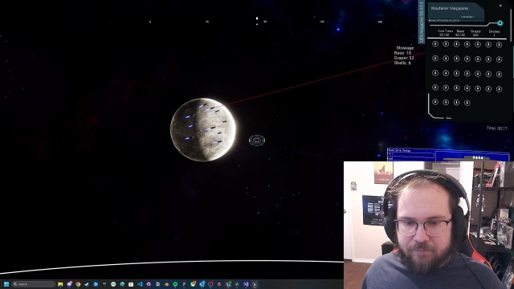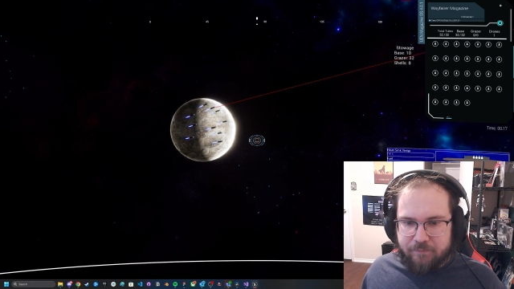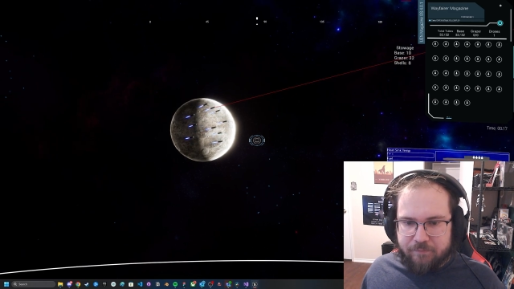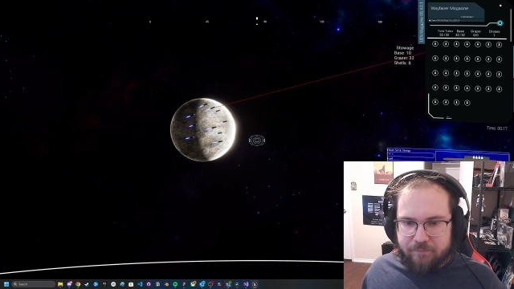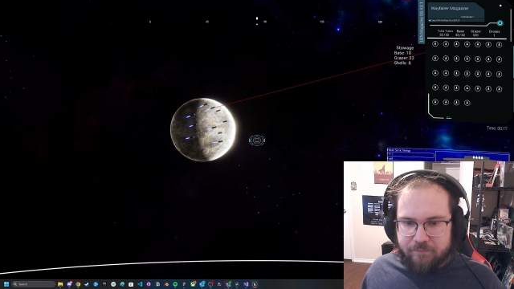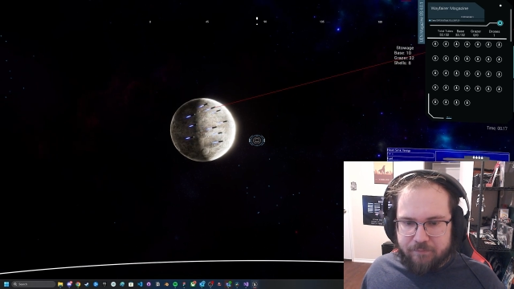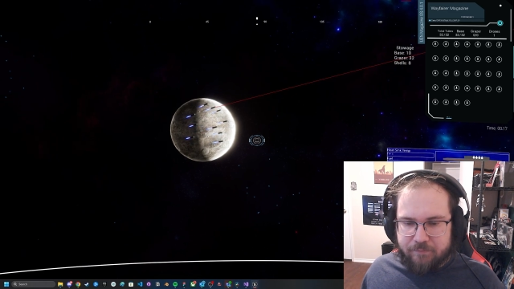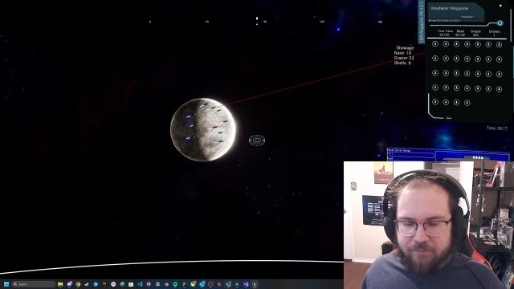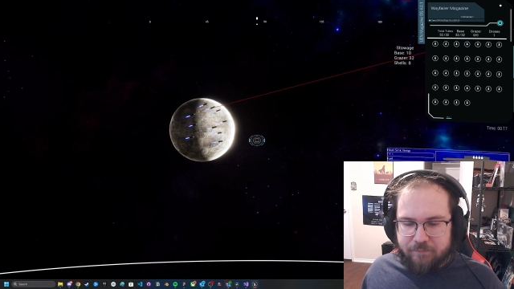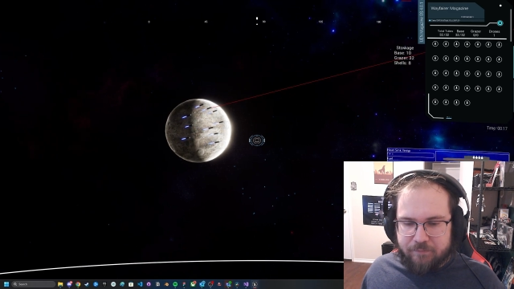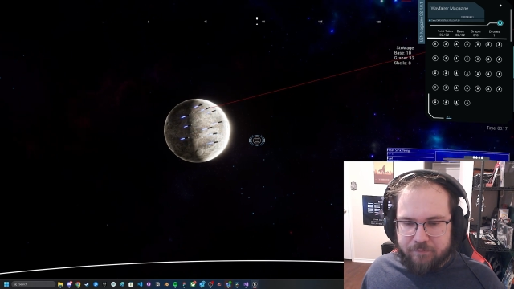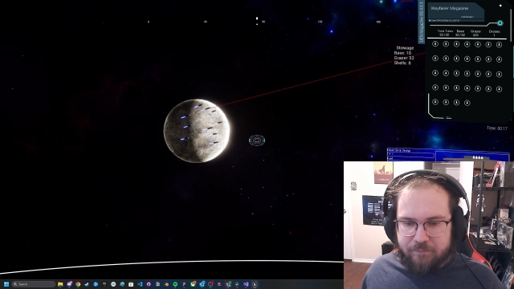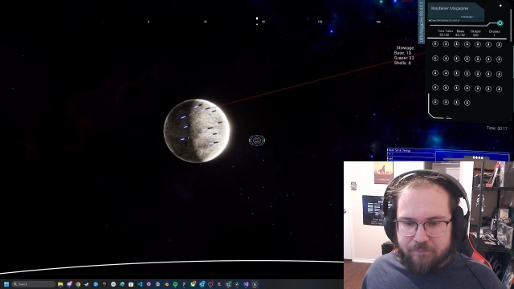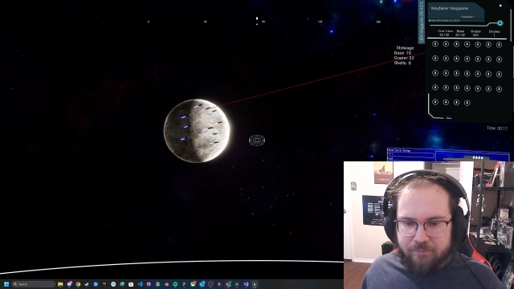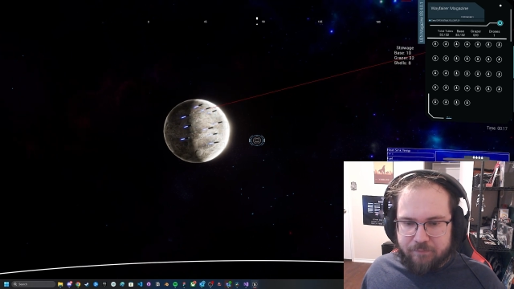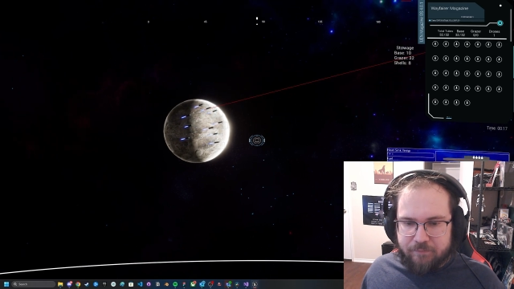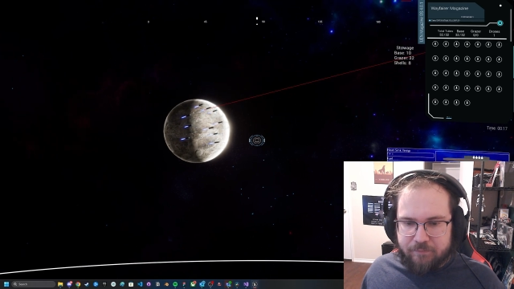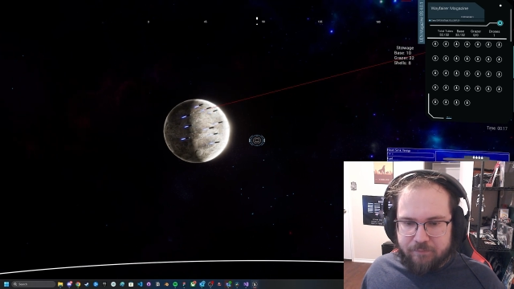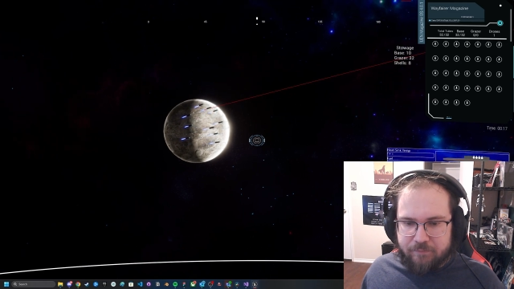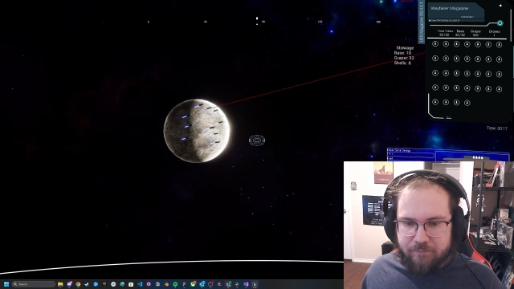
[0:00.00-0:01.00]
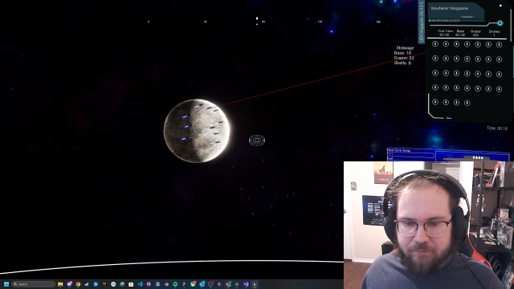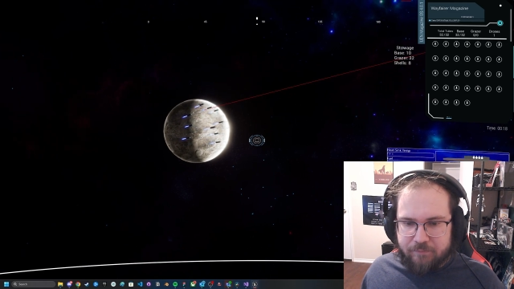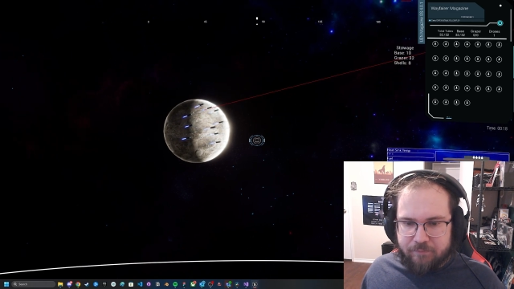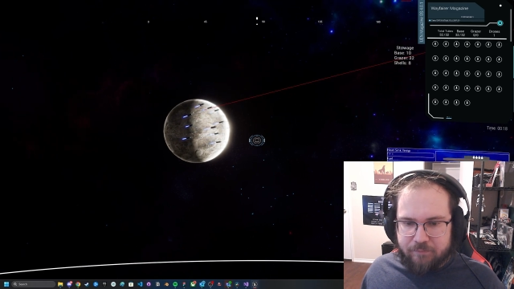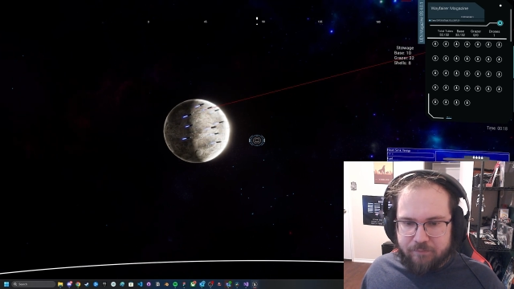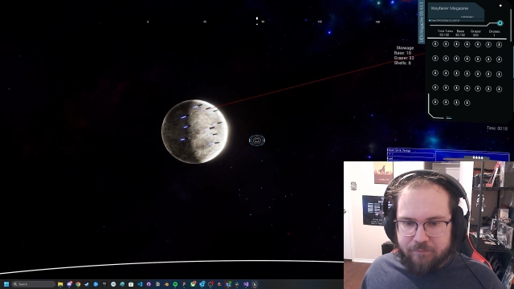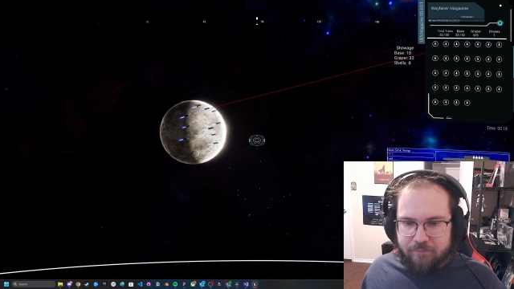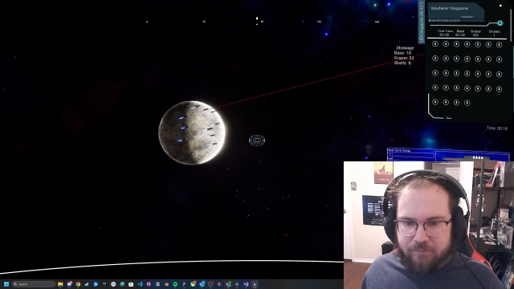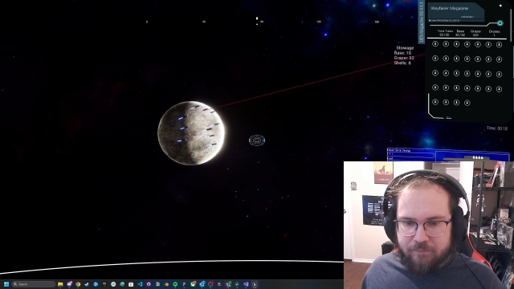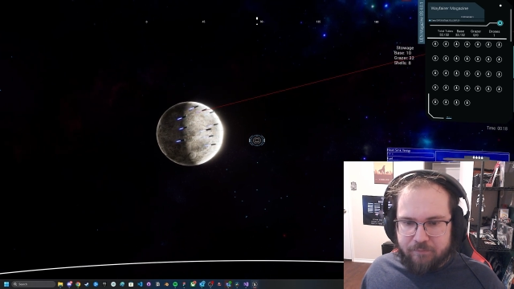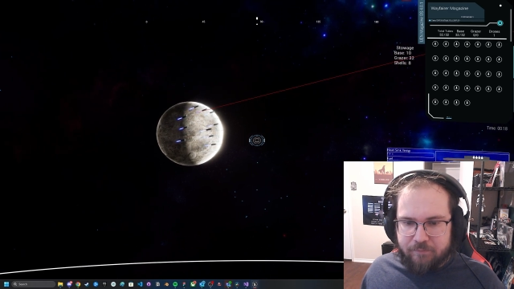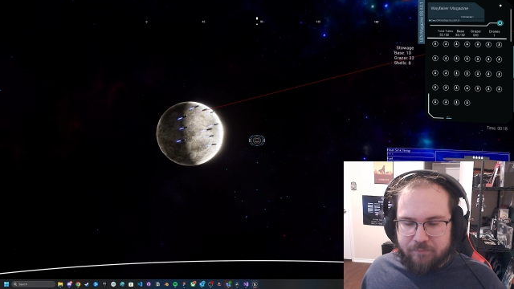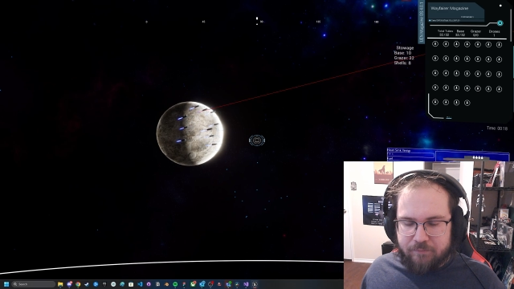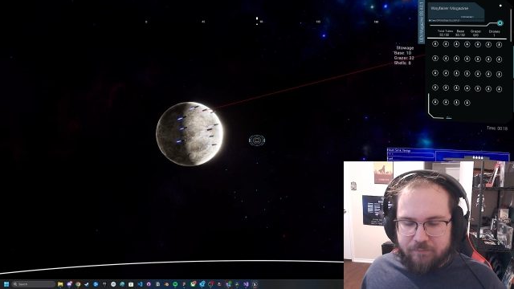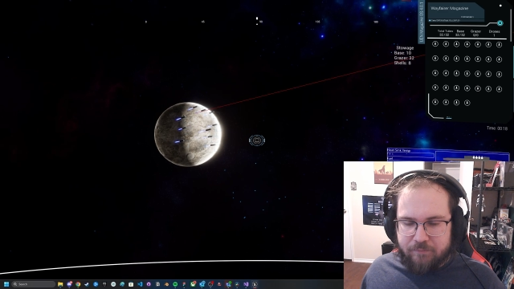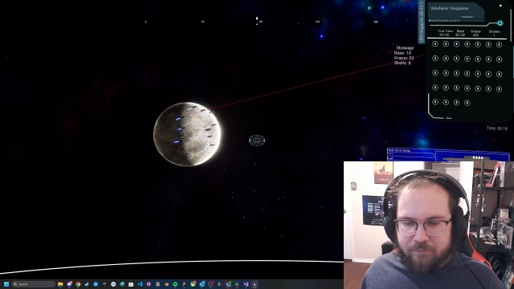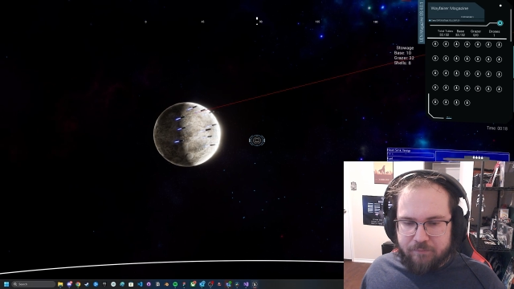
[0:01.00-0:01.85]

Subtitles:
(no one is talking)